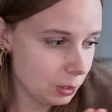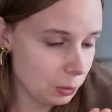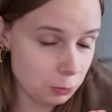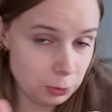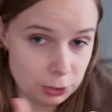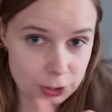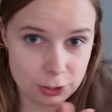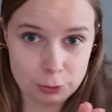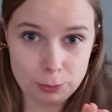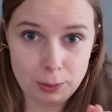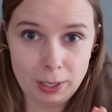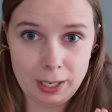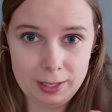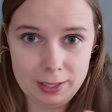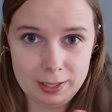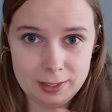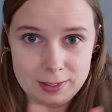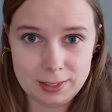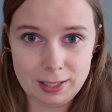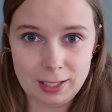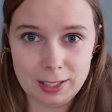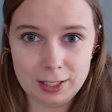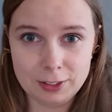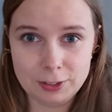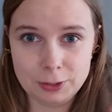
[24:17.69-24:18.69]
which is why I
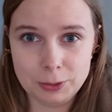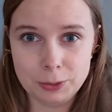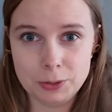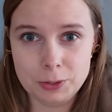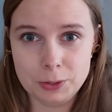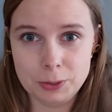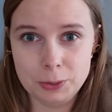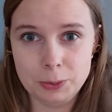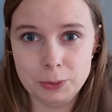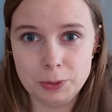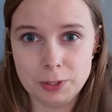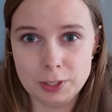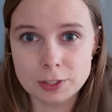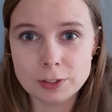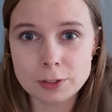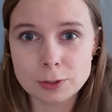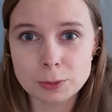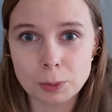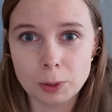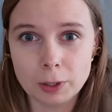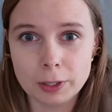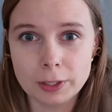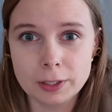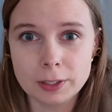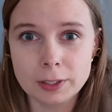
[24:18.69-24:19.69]
decided to do this
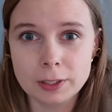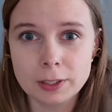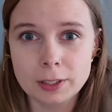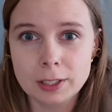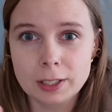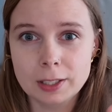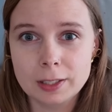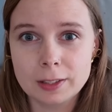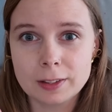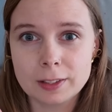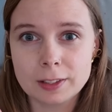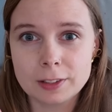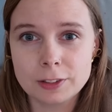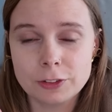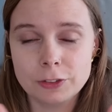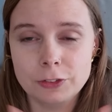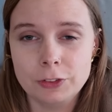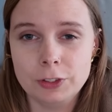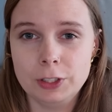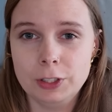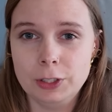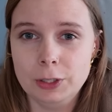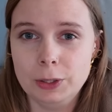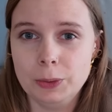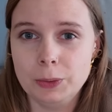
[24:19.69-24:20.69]

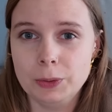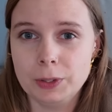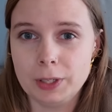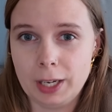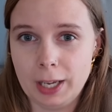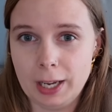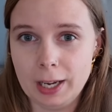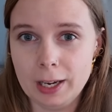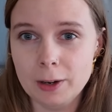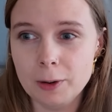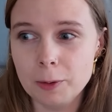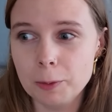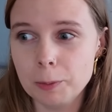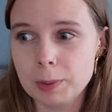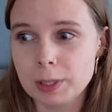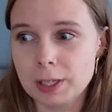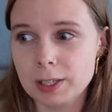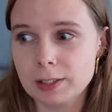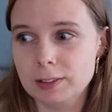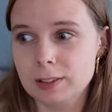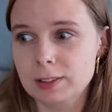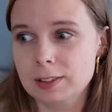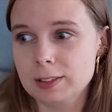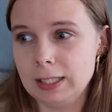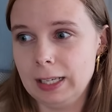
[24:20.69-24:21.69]
video now,
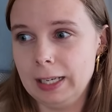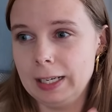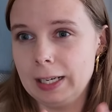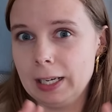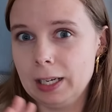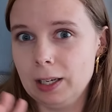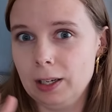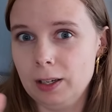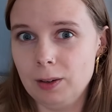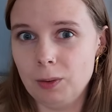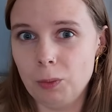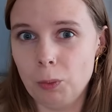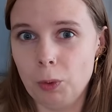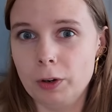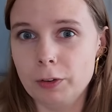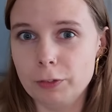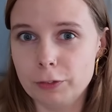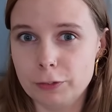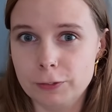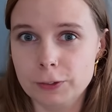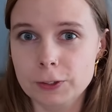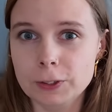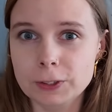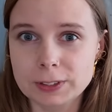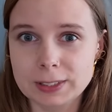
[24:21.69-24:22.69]
because it's like one
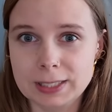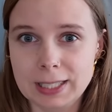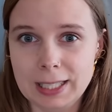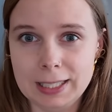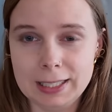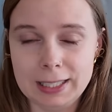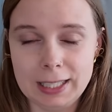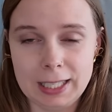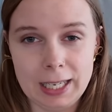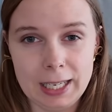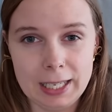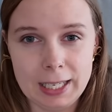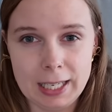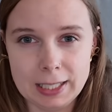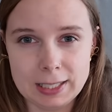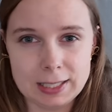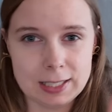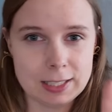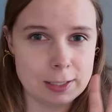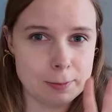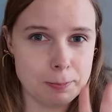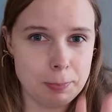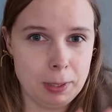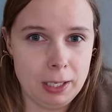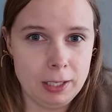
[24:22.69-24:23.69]
full day that I get
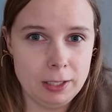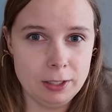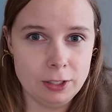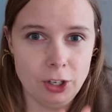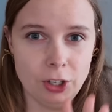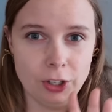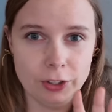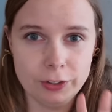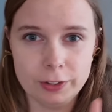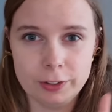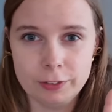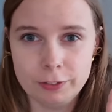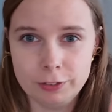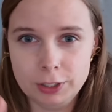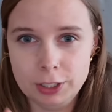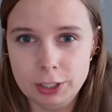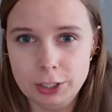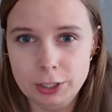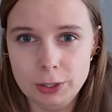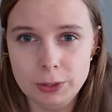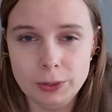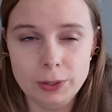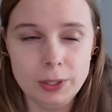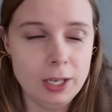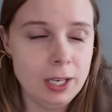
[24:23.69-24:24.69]
to spend on the
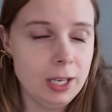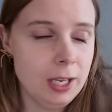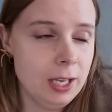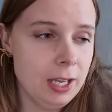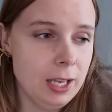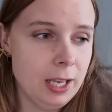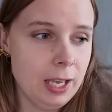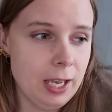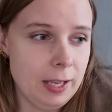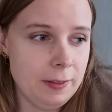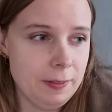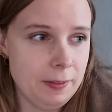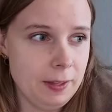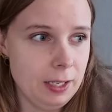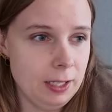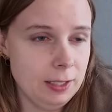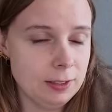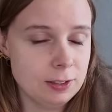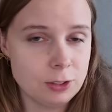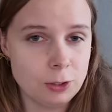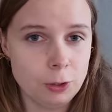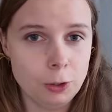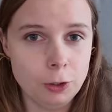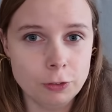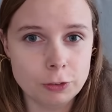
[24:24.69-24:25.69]
video and then
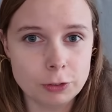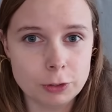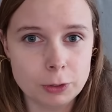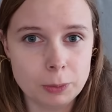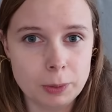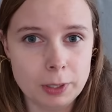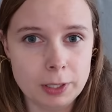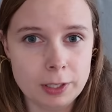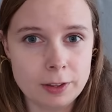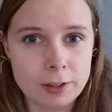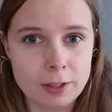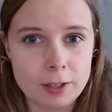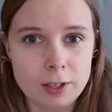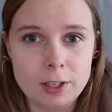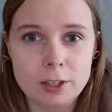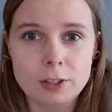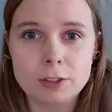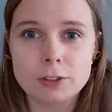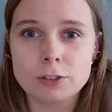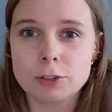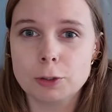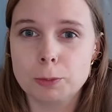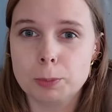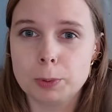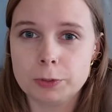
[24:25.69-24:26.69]
it's over with.
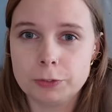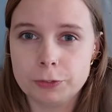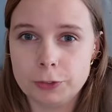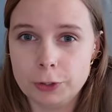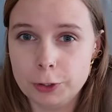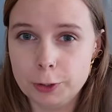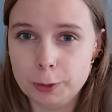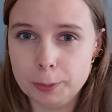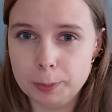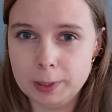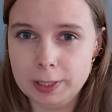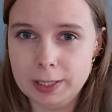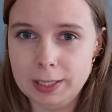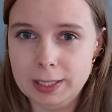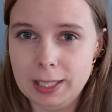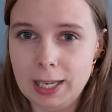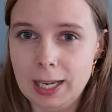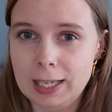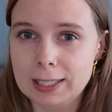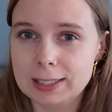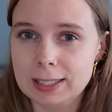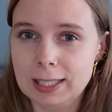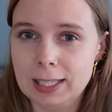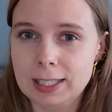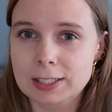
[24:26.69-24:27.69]
So preferably
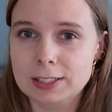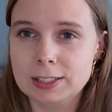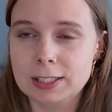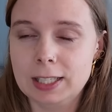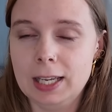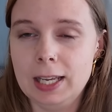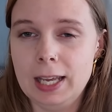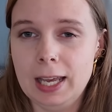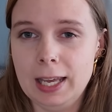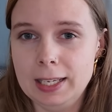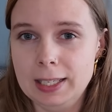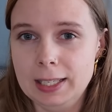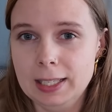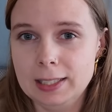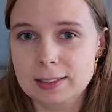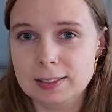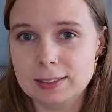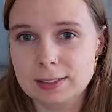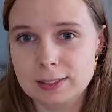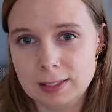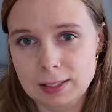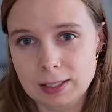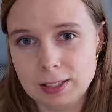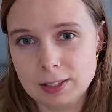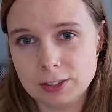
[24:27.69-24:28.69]
I'd like to end at
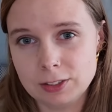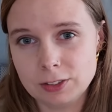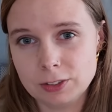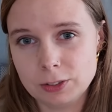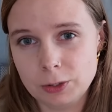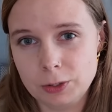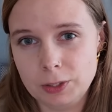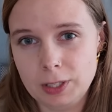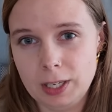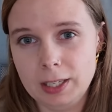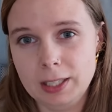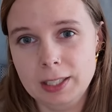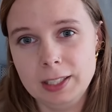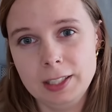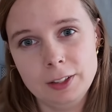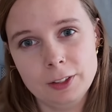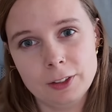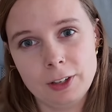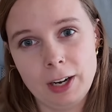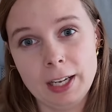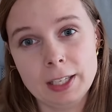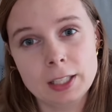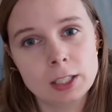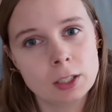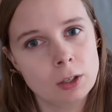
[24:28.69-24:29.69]
6 so that
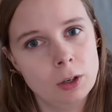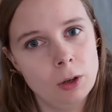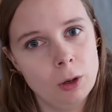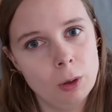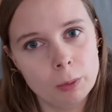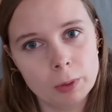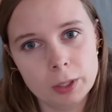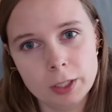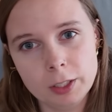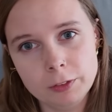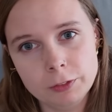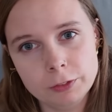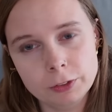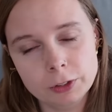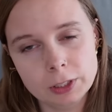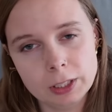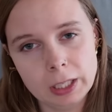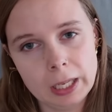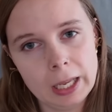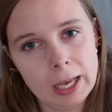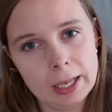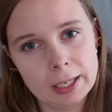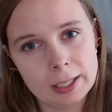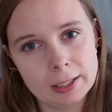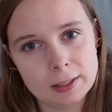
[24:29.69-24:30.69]
either I can already
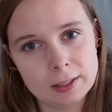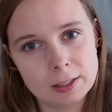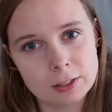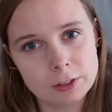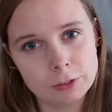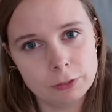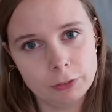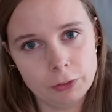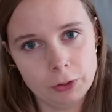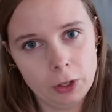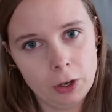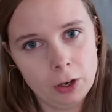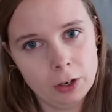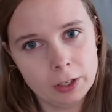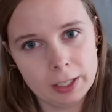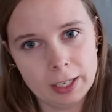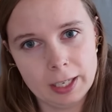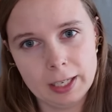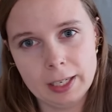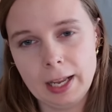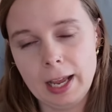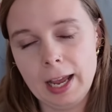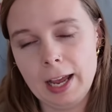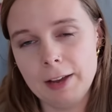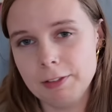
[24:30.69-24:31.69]
fully edit this vlog
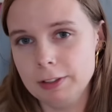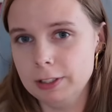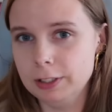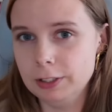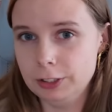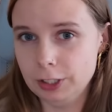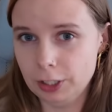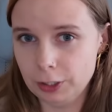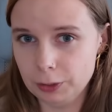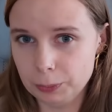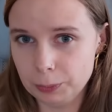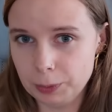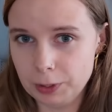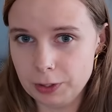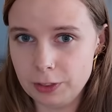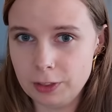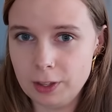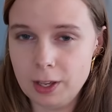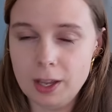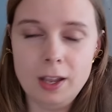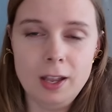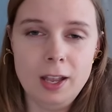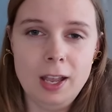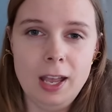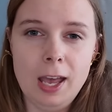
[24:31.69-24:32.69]
and have it done with
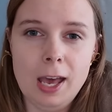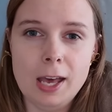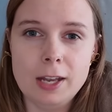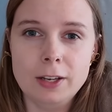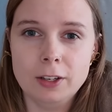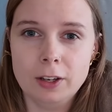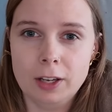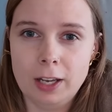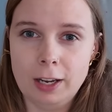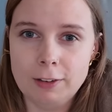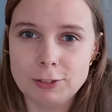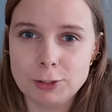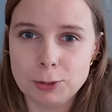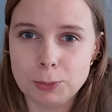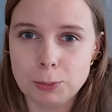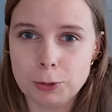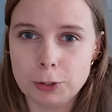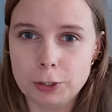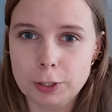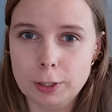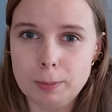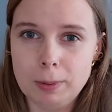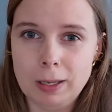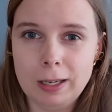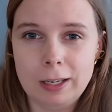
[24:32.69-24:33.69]
and not have to
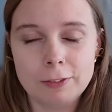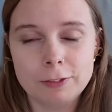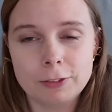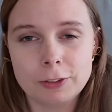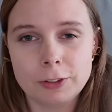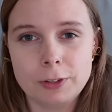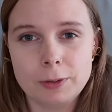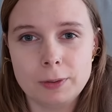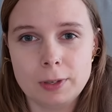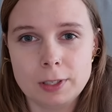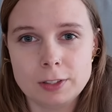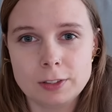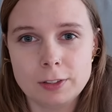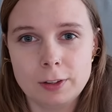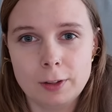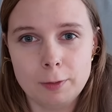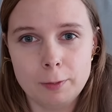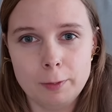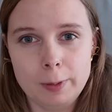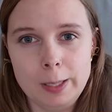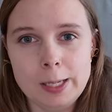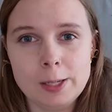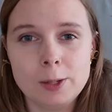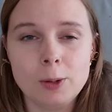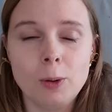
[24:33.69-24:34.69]
worry about it for the rest of the
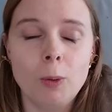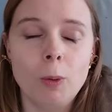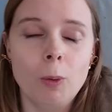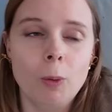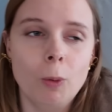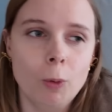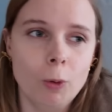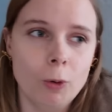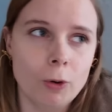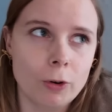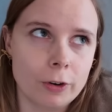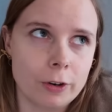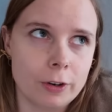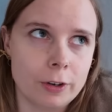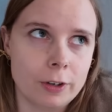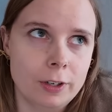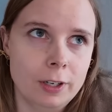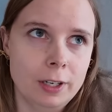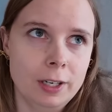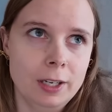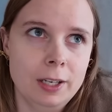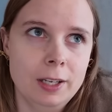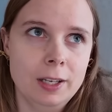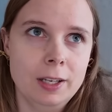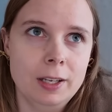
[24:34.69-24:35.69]
week,
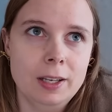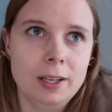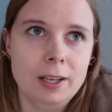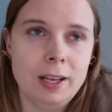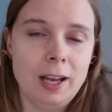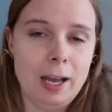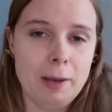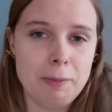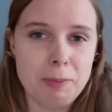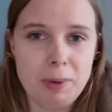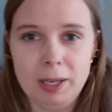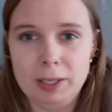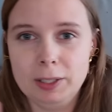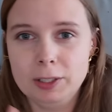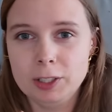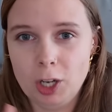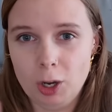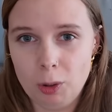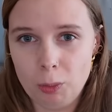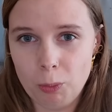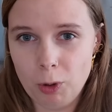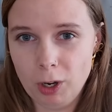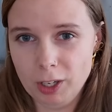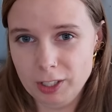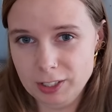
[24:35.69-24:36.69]
or I might
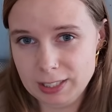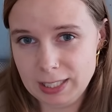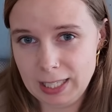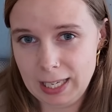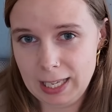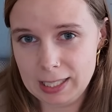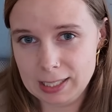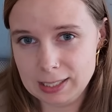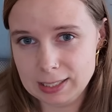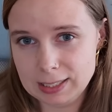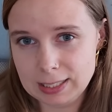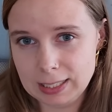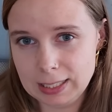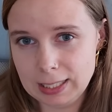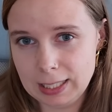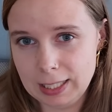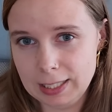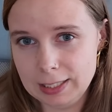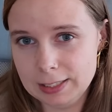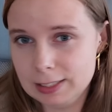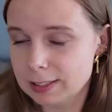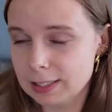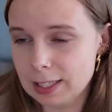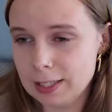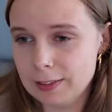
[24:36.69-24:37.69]
not want to edit
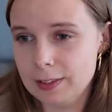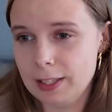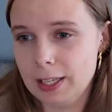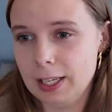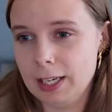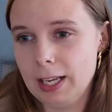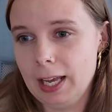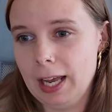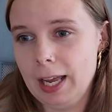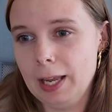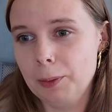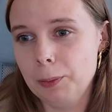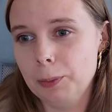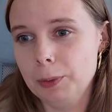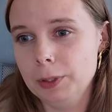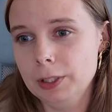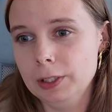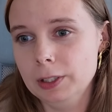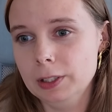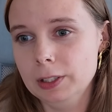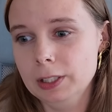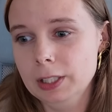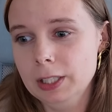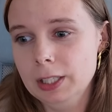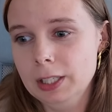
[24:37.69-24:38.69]
tonight and then I
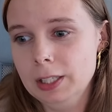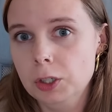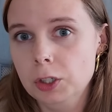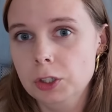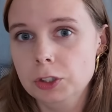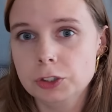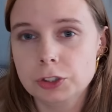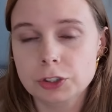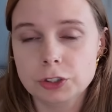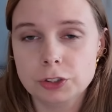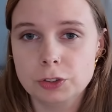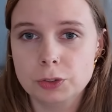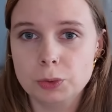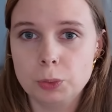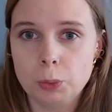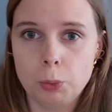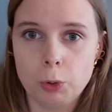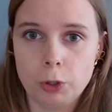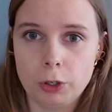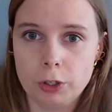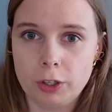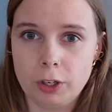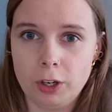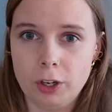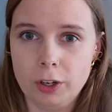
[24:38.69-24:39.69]
will just
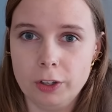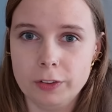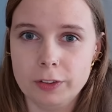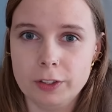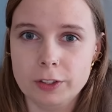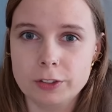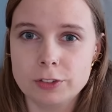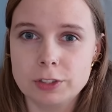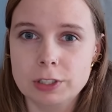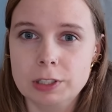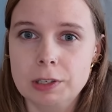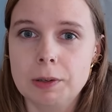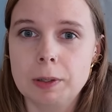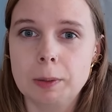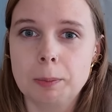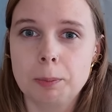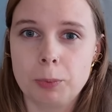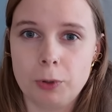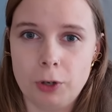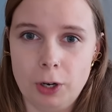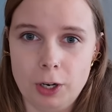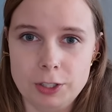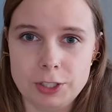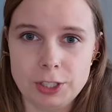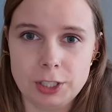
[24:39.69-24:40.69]
work on the secret
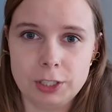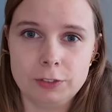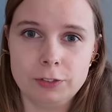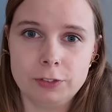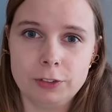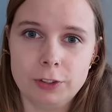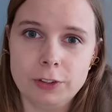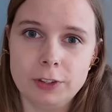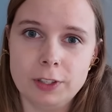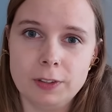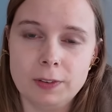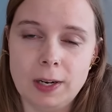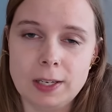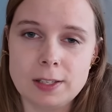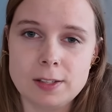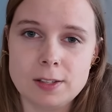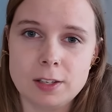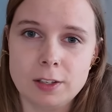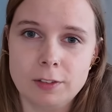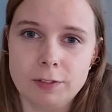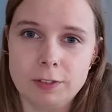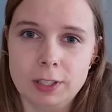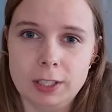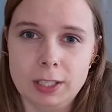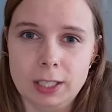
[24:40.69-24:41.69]
project for the rest
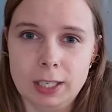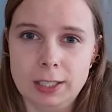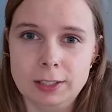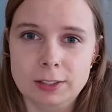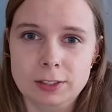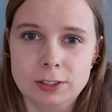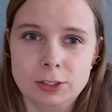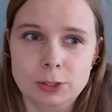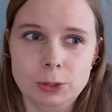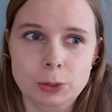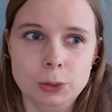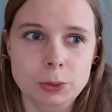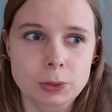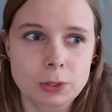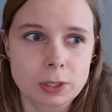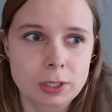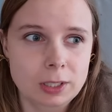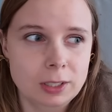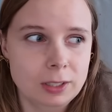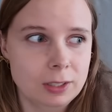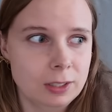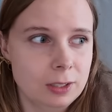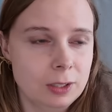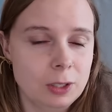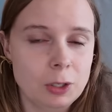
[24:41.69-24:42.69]
of the night to
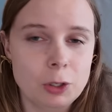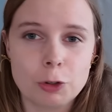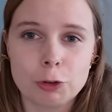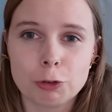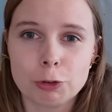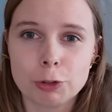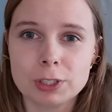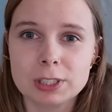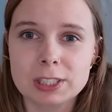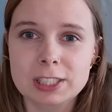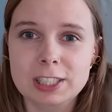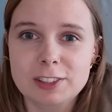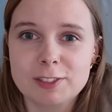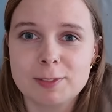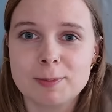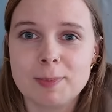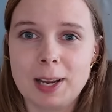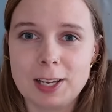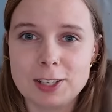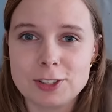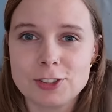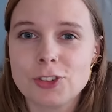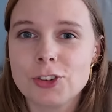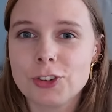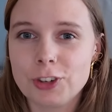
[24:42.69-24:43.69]
relieve
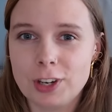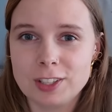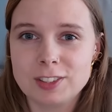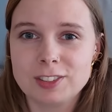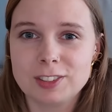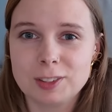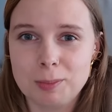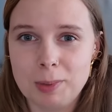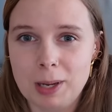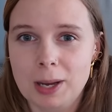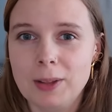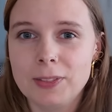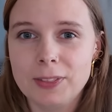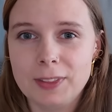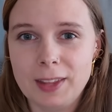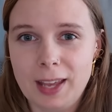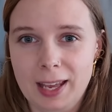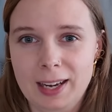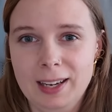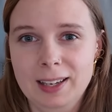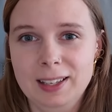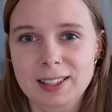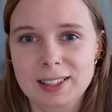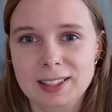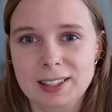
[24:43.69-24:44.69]
my stress about
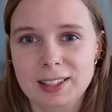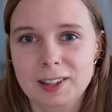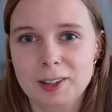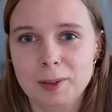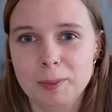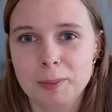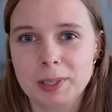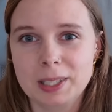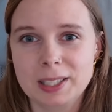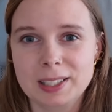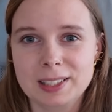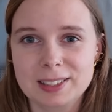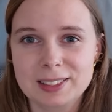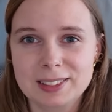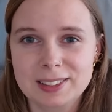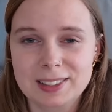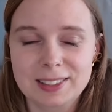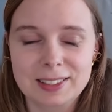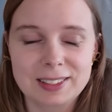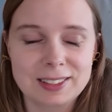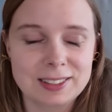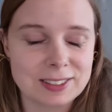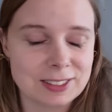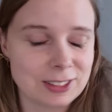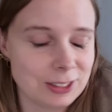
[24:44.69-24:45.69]
that a little bit.
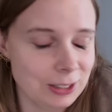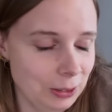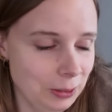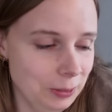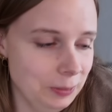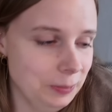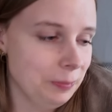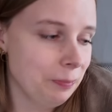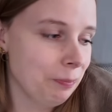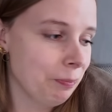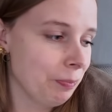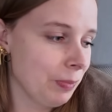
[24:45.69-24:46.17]
So